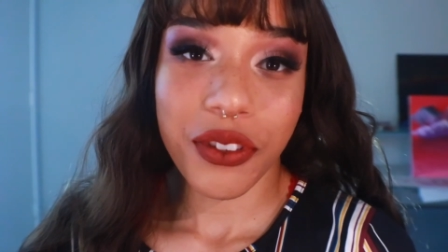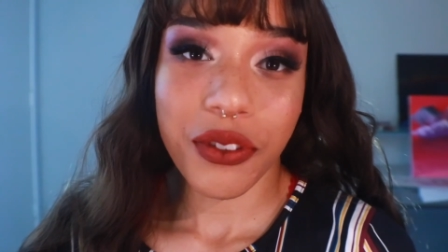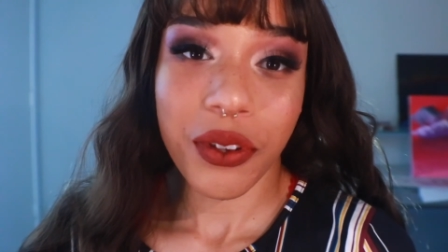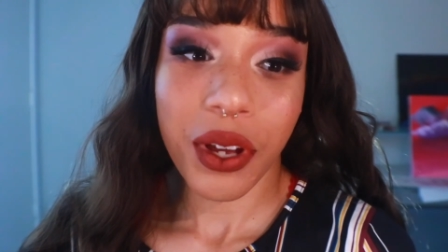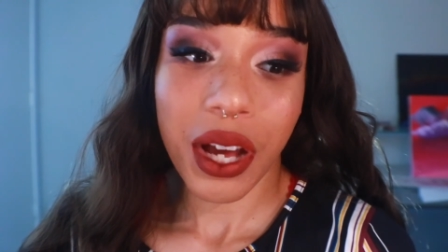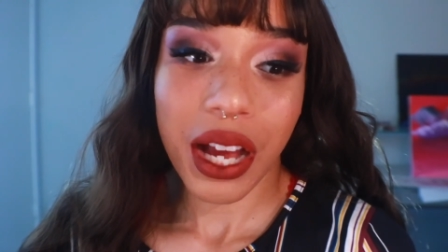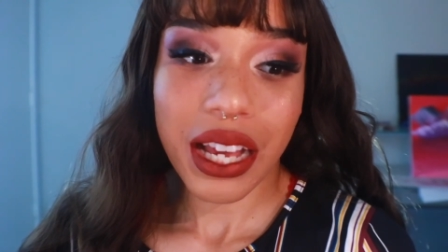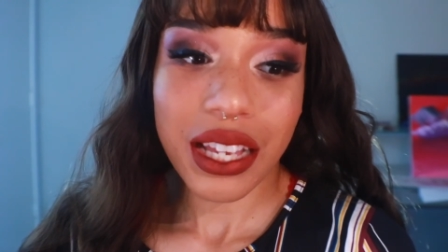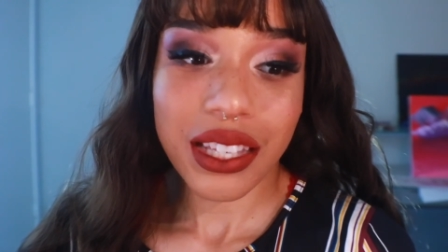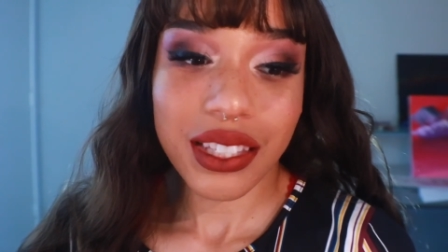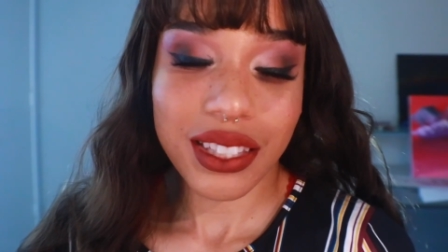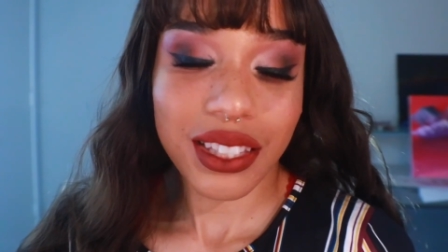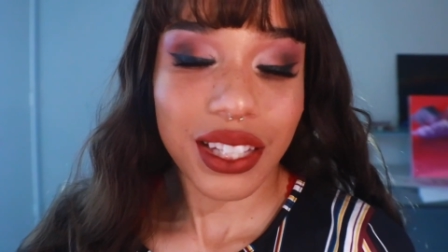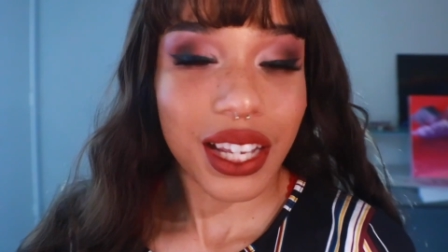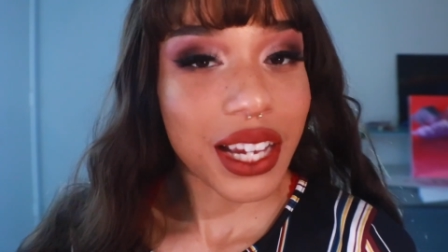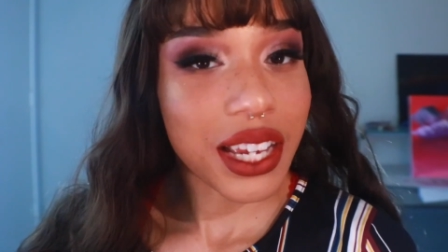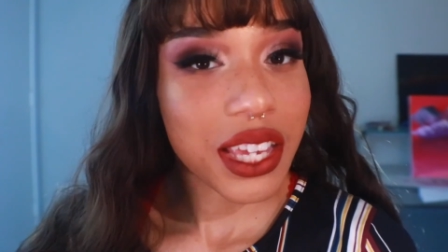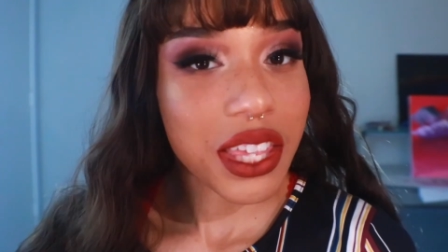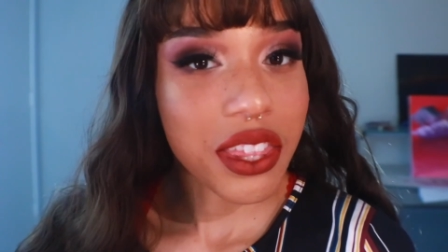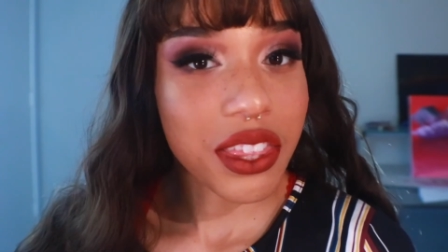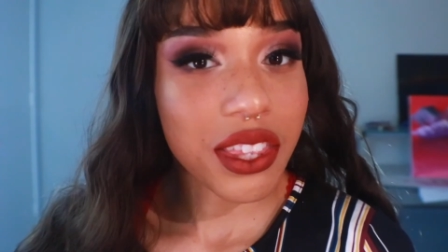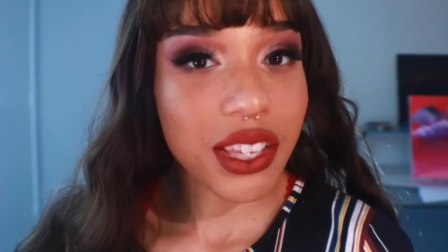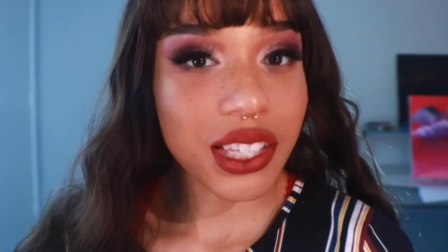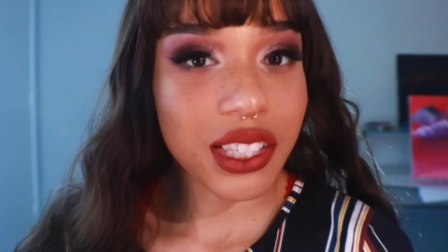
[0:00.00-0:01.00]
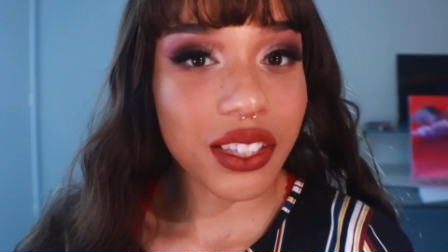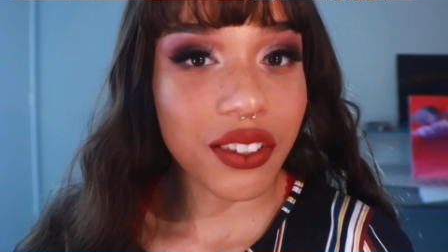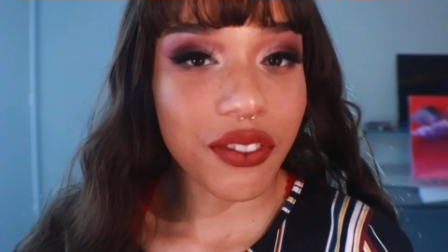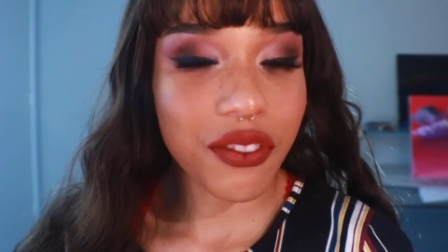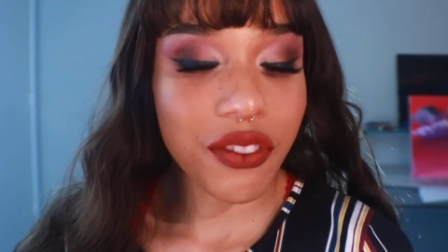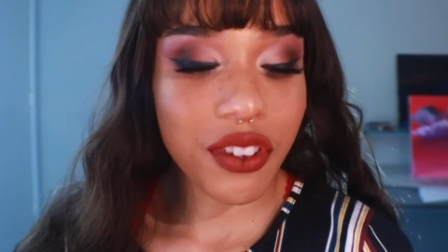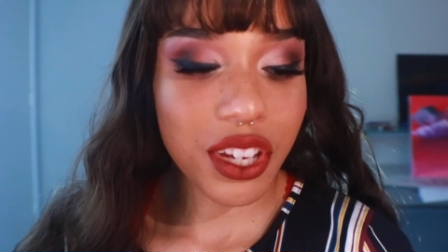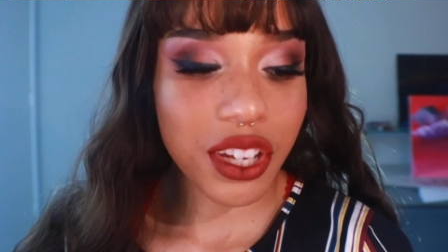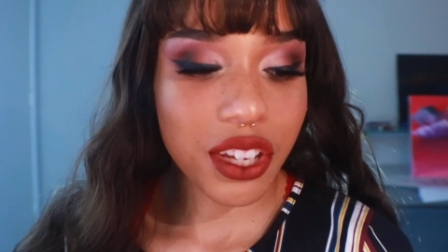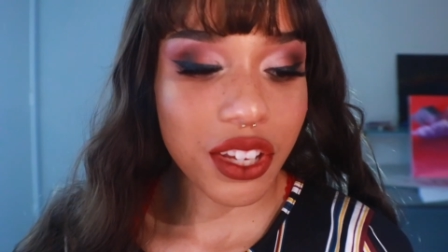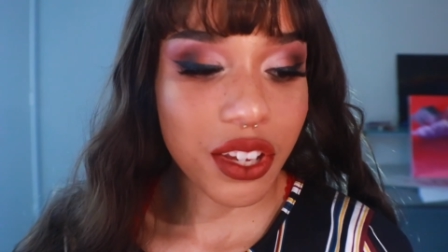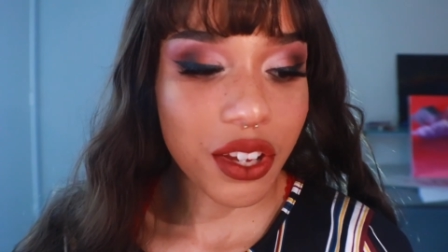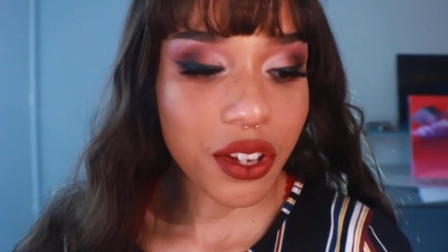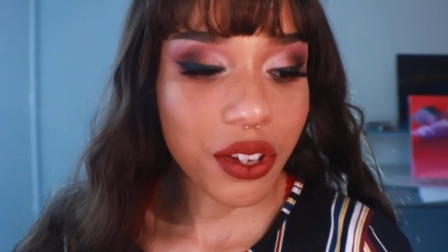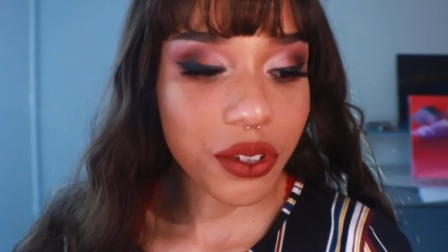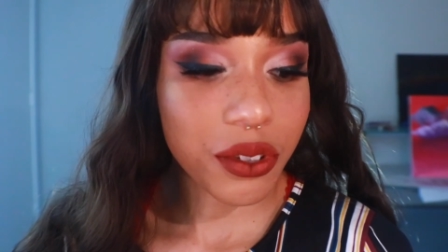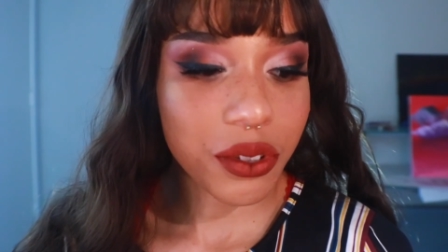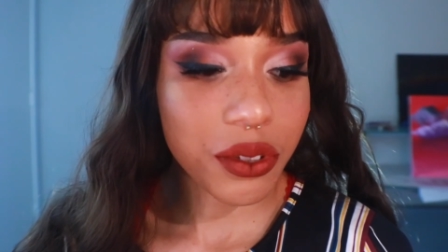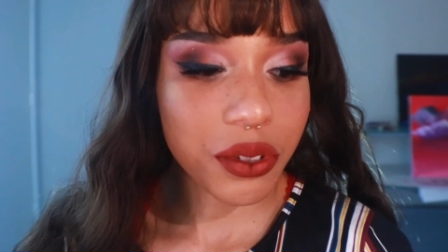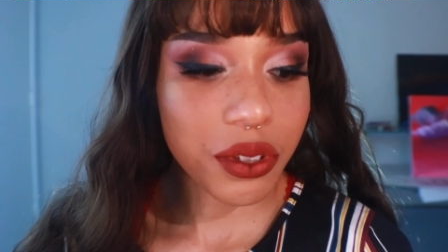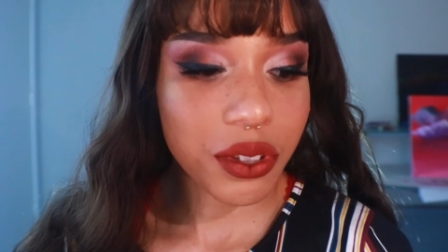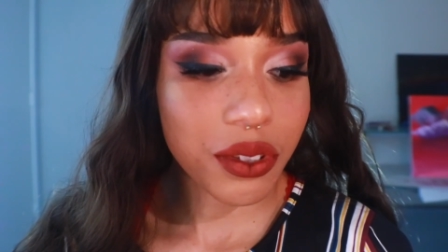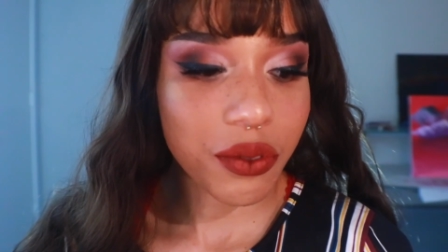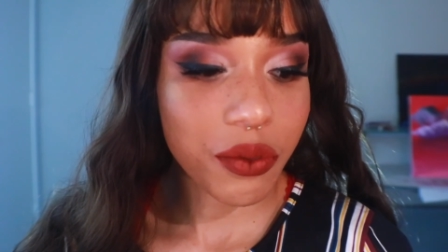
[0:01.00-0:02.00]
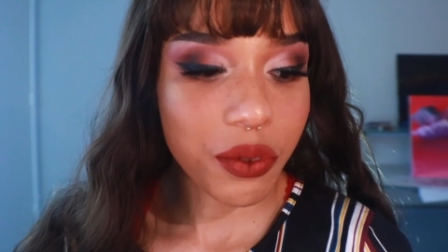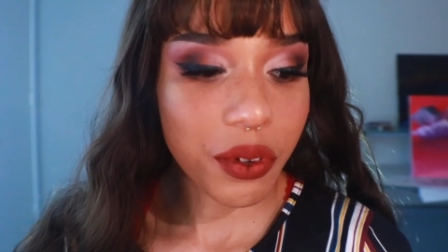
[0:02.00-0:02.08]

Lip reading: you guys like this video